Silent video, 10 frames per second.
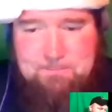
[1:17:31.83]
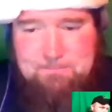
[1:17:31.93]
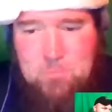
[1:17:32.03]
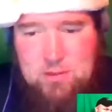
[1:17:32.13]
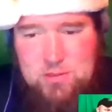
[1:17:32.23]

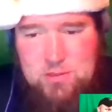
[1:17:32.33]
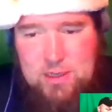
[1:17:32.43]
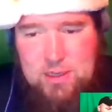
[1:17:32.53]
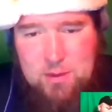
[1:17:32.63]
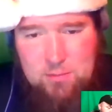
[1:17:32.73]
Second
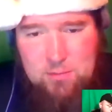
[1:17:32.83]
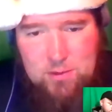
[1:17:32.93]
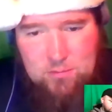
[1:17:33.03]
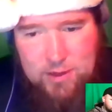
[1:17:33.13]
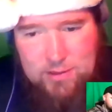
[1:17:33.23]
Amendment
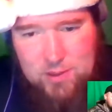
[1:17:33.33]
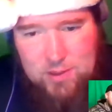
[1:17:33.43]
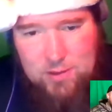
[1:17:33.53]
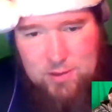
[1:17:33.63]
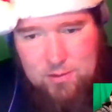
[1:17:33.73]
rights
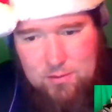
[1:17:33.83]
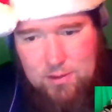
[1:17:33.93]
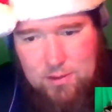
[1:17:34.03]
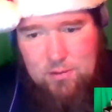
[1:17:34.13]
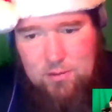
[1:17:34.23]
here.
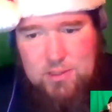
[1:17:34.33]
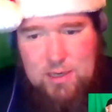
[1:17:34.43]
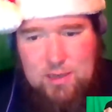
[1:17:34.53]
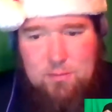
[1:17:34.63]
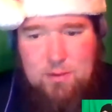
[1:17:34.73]
The
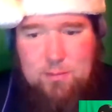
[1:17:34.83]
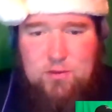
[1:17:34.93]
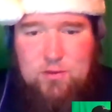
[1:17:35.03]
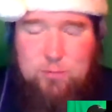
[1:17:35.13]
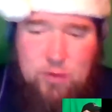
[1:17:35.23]
Second
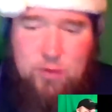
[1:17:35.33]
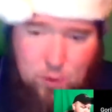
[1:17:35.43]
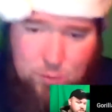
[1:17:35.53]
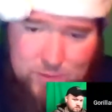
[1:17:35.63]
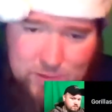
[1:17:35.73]
Amendment's pretty
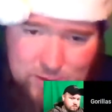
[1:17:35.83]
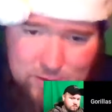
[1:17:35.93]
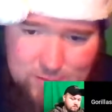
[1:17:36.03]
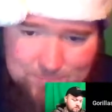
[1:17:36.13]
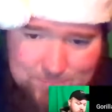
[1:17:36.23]
open
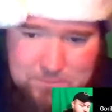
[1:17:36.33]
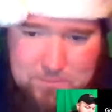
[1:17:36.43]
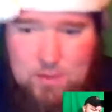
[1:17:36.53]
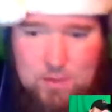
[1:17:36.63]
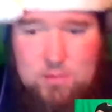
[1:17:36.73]
here.
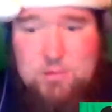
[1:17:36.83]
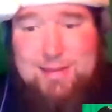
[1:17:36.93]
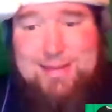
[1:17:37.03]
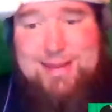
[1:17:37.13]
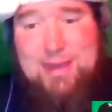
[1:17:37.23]
There's a
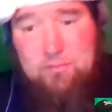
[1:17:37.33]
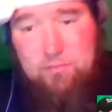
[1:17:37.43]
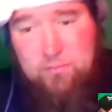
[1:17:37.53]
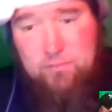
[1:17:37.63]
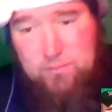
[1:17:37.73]
lot of
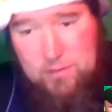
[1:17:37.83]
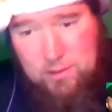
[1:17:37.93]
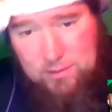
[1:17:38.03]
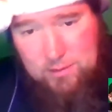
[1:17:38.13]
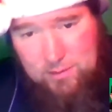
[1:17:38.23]

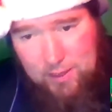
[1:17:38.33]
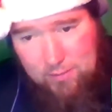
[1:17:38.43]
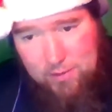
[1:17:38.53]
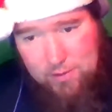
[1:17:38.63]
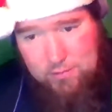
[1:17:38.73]
gun
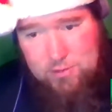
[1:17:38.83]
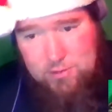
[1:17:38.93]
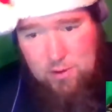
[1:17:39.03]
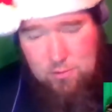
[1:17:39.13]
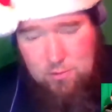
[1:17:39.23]
carriers and
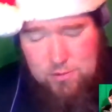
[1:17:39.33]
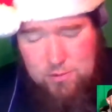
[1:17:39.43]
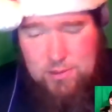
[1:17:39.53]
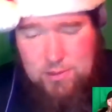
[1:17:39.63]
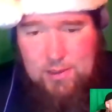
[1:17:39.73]
owners.
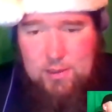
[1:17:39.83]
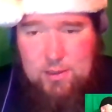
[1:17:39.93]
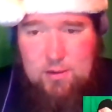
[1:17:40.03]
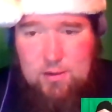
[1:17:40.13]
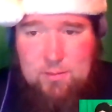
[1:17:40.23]

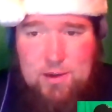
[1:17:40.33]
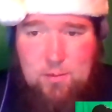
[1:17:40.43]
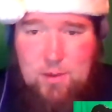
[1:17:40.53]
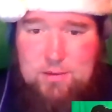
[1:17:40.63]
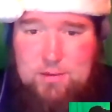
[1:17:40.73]
I mean, I
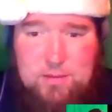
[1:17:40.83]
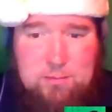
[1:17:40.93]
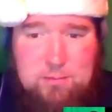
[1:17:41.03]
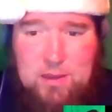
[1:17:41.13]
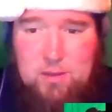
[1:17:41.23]
walk in
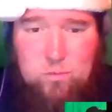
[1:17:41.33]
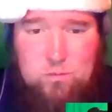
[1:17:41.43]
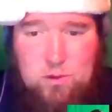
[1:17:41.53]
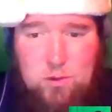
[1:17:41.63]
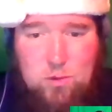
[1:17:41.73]
my
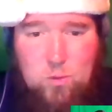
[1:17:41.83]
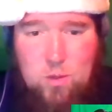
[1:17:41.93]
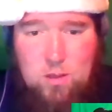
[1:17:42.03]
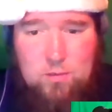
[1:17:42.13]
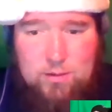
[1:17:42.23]
local
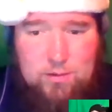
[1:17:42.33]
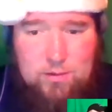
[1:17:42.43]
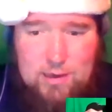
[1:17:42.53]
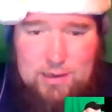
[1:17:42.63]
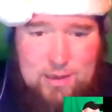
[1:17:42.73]
Walmart and
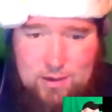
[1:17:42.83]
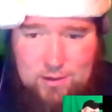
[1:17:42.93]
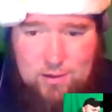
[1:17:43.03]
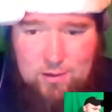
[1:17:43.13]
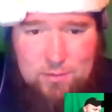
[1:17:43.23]
I got a
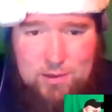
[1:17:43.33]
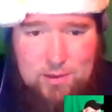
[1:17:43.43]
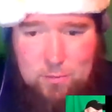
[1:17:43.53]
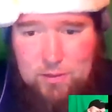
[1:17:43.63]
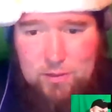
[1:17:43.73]
gun on my
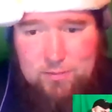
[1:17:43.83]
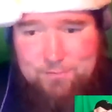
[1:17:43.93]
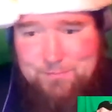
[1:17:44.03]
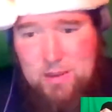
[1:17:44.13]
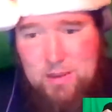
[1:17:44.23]
hip, and
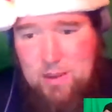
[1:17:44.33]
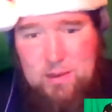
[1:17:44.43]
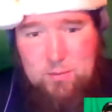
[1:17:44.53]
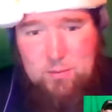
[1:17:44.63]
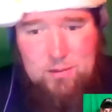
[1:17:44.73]
I could
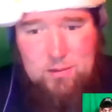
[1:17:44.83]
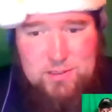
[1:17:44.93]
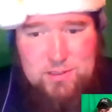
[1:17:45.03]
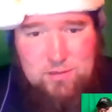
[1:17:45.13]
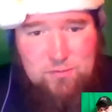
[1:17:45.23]
probably
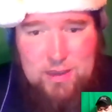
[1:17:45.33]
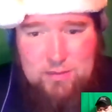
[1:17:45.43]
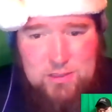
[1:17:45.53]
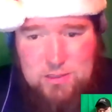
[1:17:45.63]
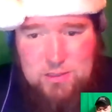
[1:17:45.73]
see 5,
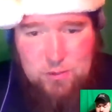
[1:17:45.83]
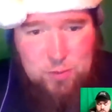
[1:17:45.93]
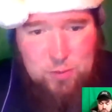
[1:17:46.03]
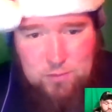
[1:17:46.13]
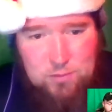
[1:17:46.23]
6 other
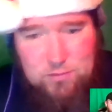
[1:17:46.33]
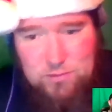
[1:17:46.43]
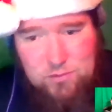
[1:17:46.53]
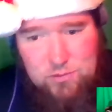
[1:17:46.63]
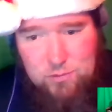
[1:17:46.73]
people
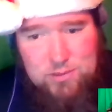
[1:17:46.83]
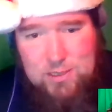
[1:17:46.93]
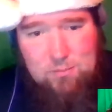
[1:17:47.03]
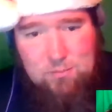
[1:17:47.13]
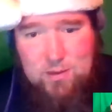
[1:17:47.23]
doing the
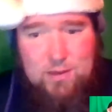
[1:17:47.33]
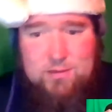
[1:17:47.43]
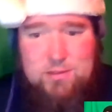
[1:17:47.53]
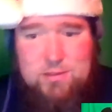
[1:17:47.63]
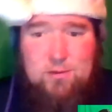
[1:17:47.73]
same thing.
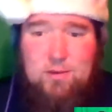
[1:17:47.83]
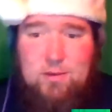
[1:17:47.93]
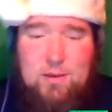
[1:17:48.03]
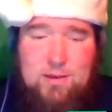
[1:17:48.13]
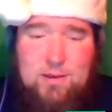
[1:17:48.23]
So,
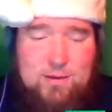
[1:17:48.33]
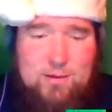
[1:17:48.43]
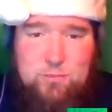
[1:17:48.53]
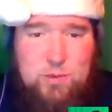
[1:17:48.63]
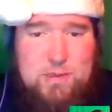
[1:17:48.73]
and it's
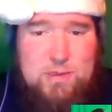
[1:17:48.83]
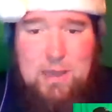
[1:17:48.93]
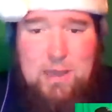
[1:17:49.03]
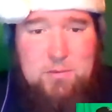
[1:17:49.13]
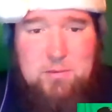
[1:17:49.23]
pretty
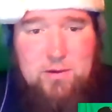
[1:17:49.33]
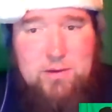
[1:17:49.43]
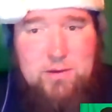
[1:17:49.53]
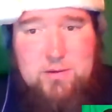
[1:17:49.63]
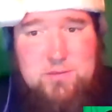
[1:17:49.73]
common around
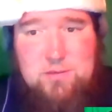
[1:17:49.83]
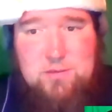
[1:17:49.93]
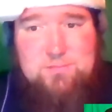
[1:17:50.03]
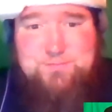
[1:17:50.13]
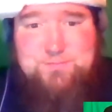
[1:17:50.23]
here.
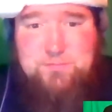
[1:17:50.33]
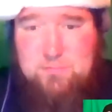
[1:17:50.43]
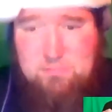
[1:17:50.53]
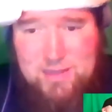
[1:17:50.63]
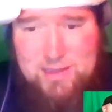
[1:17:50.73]
So
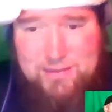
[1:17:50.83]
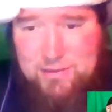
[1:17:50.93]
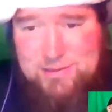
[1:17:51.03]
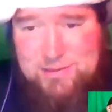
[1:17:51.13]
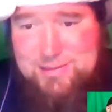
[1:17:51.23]
it
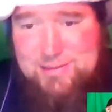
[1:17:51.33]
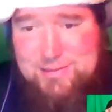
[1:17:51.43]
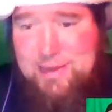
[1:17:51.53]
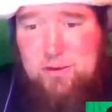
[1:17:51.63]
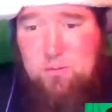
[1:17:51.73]
doesn't
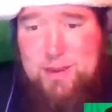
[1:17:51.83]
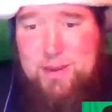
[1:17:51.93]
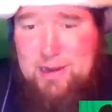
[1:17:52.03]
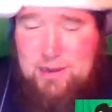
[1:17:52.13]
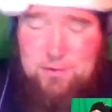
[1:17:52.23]
incite no
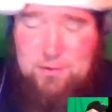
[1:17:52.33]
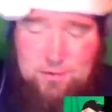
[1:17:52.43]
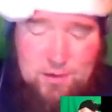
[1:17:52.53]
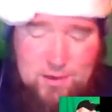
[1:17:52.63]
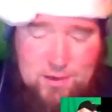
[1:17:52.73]
panic
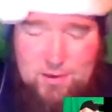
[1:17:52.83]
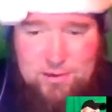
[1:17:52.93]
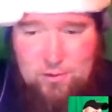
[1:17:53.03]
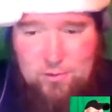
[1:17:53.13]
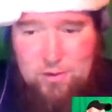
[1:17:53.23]
or,
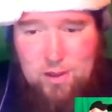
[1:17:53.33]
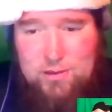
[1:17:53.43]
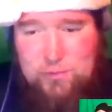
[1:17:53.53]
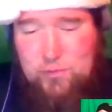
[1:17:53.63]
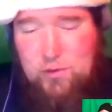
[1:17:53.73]

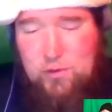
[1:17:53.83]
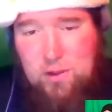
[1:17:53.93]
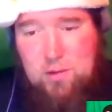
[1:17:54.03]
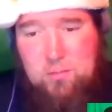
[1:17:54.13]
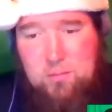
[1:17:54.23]
cause for
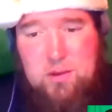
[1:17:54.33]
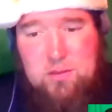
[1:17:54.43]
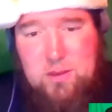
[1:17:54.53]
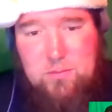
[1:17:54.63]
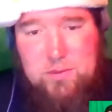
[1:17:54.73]
alarm or
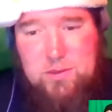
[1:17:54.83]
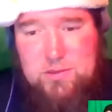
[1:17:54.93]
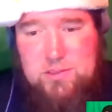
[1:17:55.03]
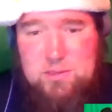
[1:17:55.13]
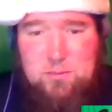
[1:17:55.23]
anything when you
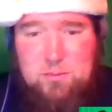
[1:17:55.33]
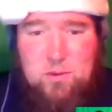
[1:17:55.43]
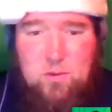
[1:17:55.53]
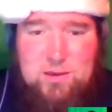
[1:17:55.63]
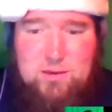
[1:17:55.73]
see somebody
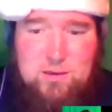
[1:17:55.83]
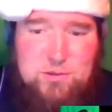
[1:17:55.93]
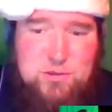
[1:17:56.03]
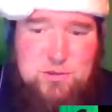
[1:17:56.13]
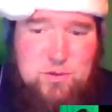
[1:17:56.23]
walking down the
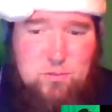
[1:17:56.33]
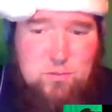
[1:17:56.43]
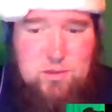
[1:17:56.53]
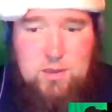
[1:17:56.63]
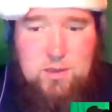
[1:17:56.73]
street with
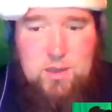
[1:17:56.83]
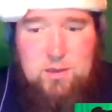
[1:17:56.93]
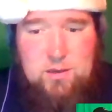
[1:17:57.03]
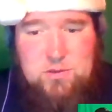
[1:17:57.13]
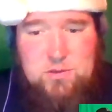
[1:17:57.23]

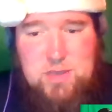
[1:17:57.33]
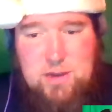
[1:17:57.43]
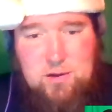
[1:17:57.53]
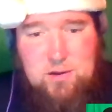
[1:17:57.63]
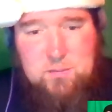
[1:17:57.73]
a,
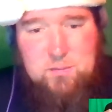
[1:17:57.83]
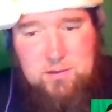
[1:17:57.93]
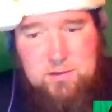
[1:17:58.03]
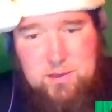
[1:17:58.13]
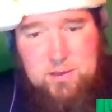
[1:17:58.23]
sidearm on
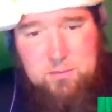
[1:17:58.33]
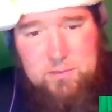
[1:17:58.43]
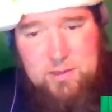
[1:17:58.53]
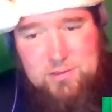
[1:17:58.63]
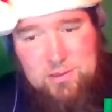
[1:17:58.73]
their hip.
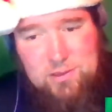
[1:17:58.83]
So.